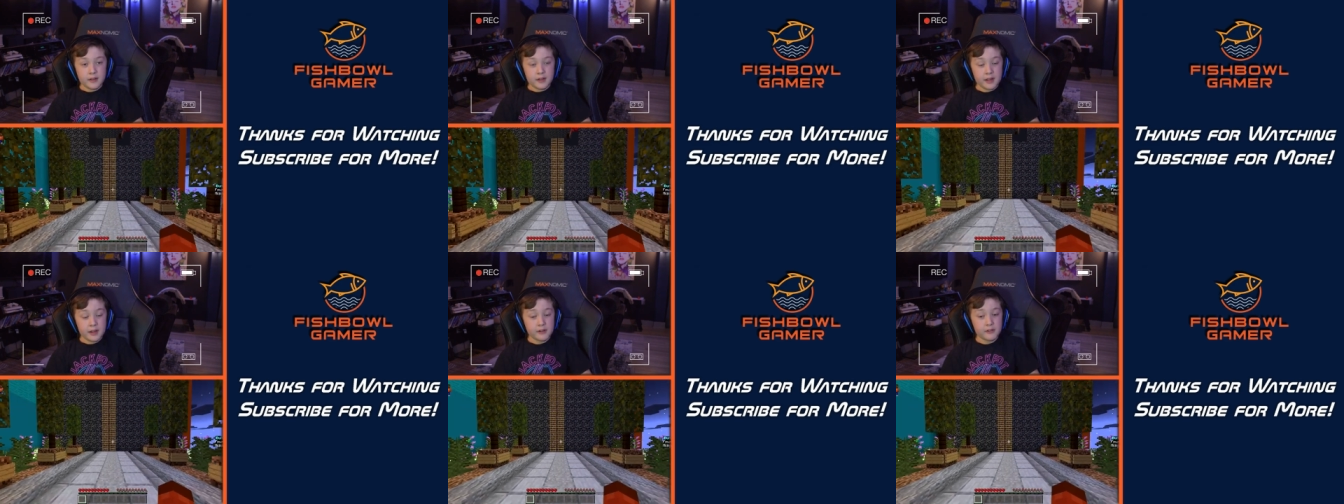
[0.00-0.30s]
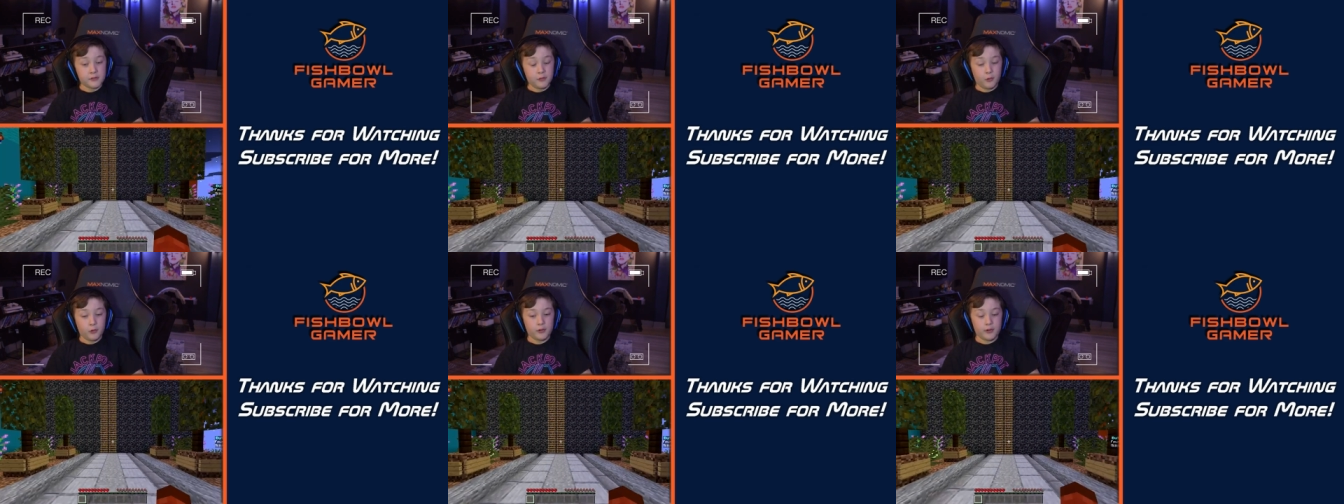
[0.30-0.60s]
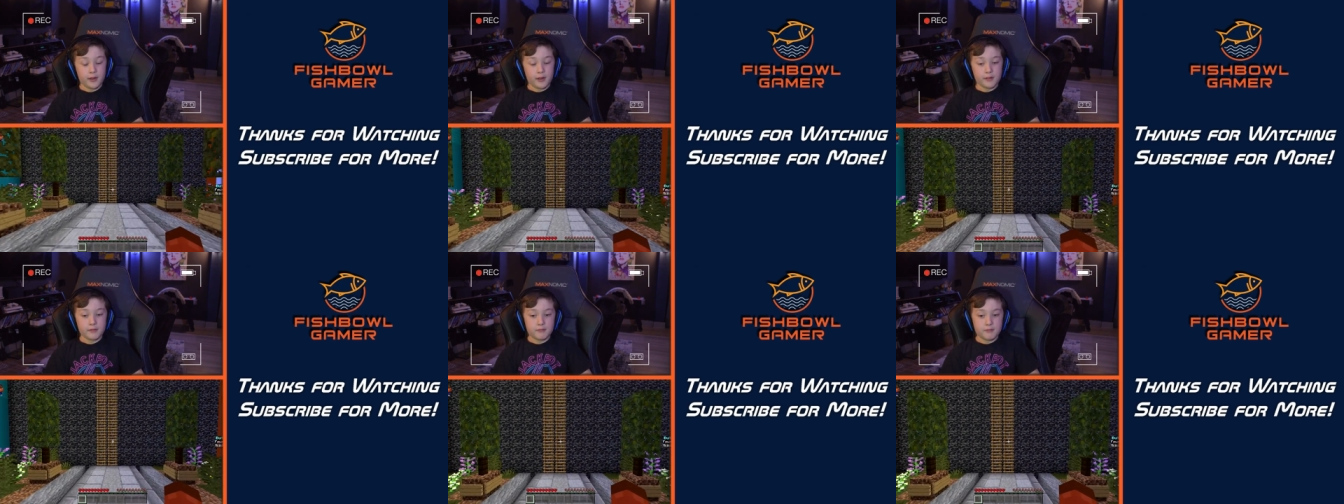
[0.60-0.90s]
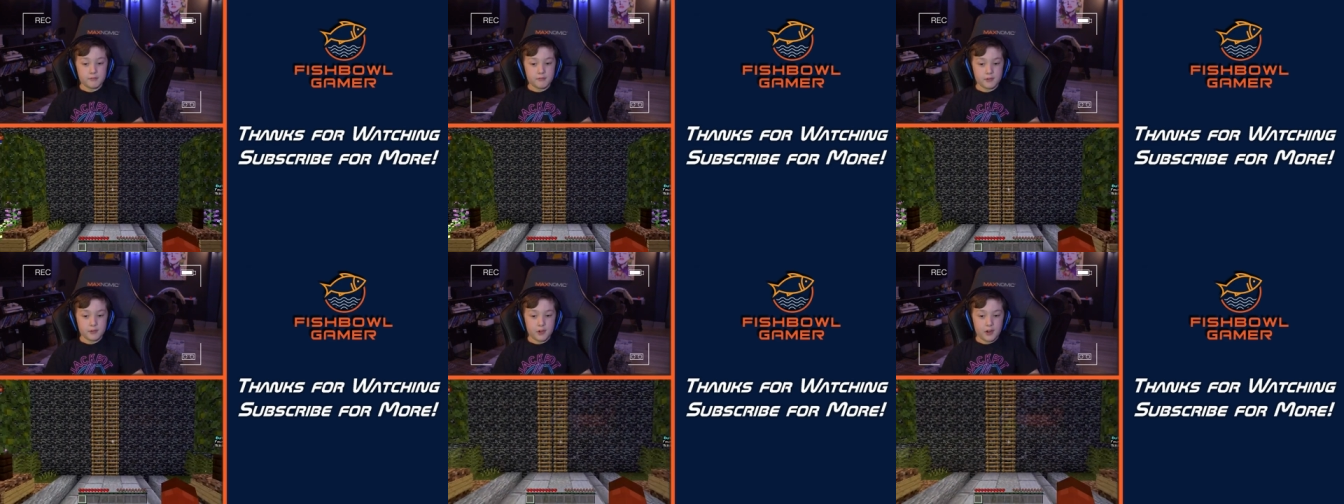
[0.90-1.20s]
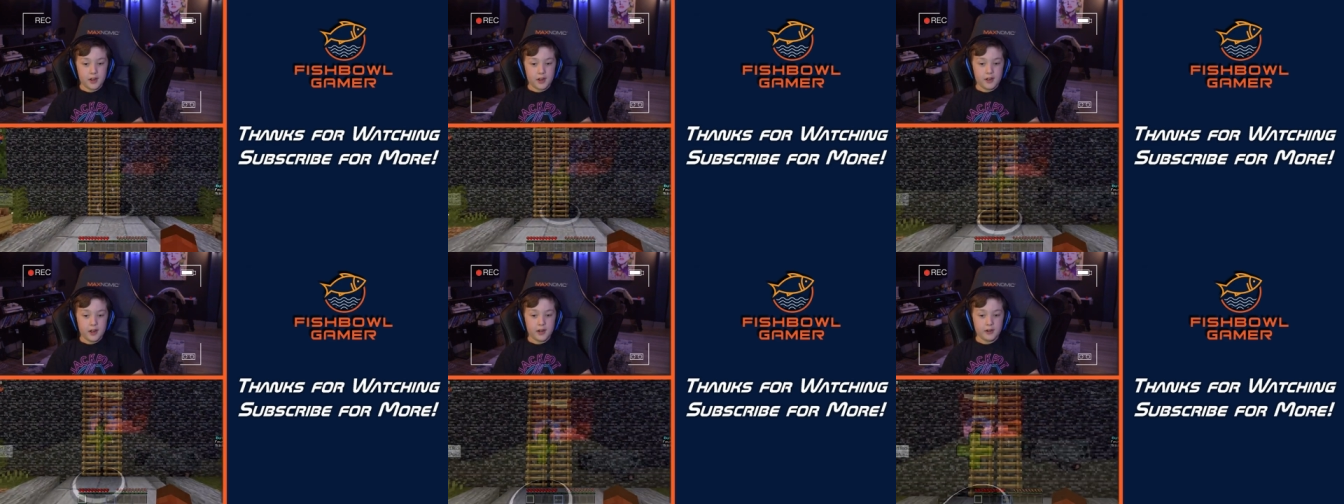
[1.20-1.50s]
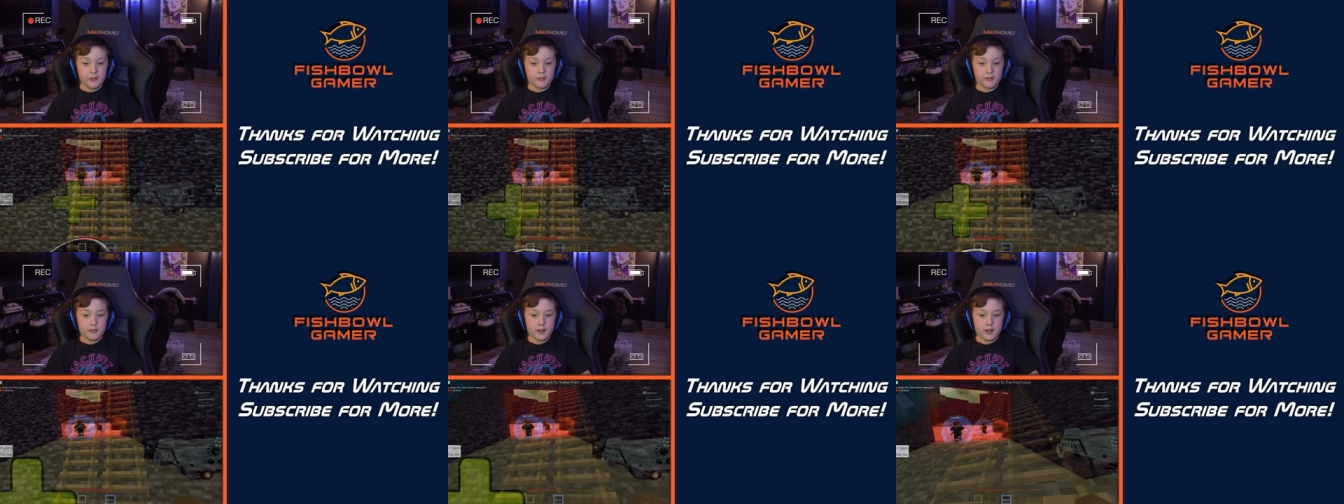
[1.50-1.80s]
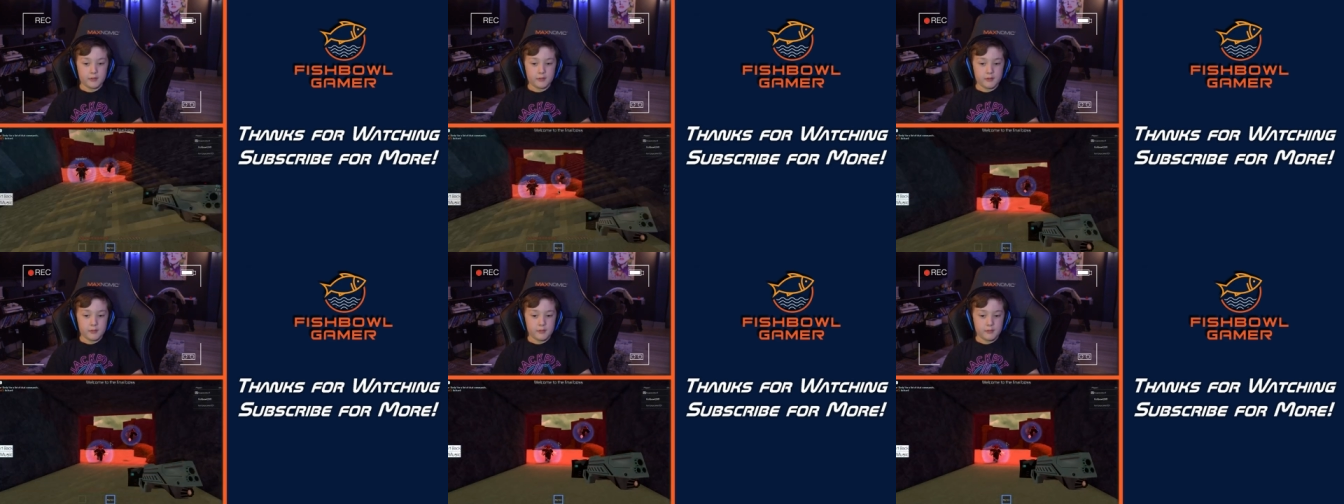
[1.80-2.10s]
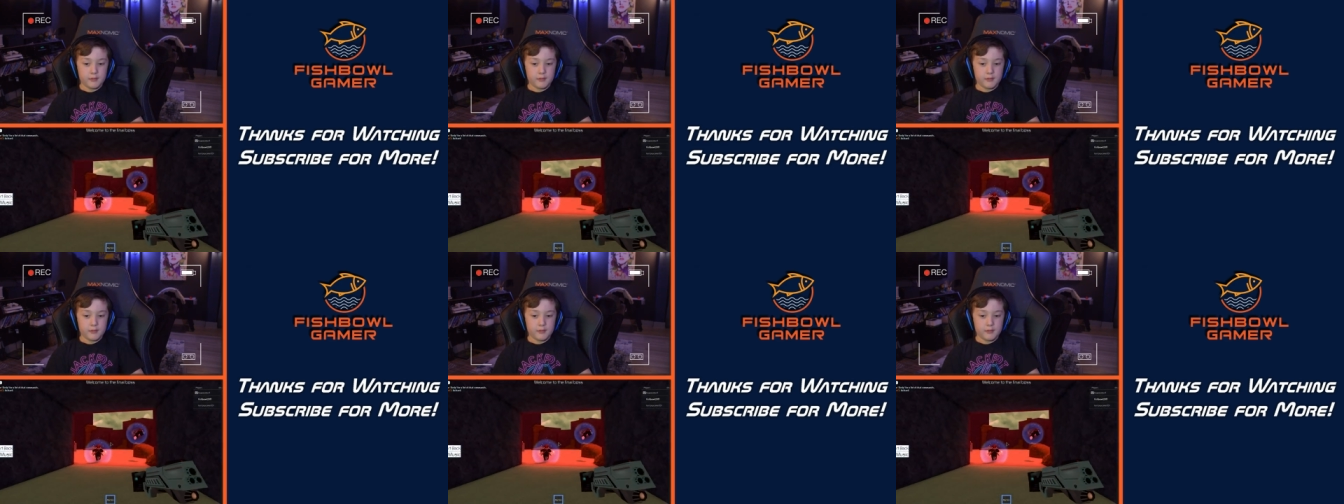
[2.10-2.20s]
hates Fortnite, so I, I, don't think I'm gonna